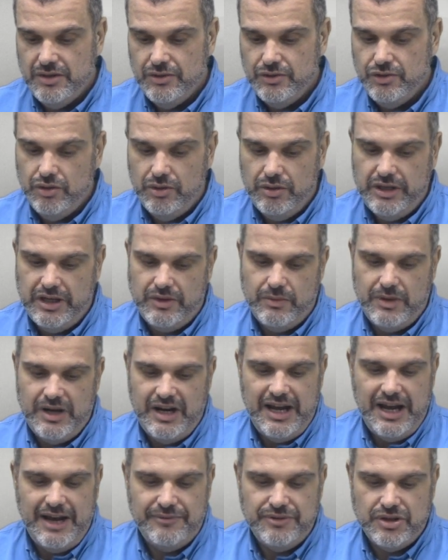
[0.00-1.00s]
Julian ran
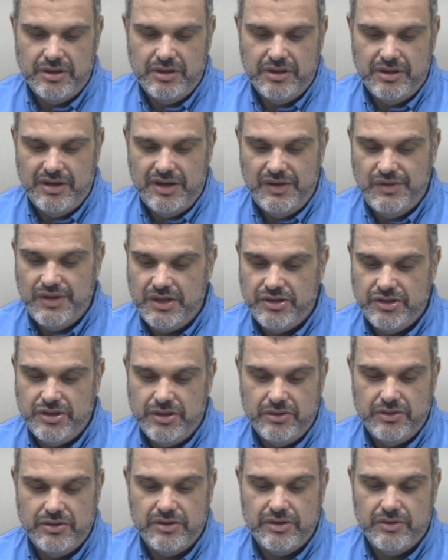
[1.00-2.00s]
after her and then
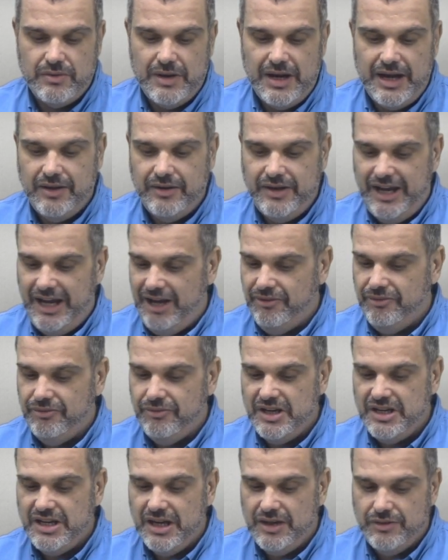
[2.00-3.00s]
turned around
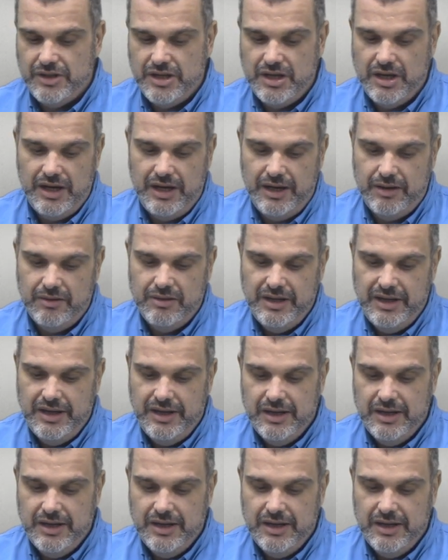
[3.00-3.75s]
halfway down the aisle.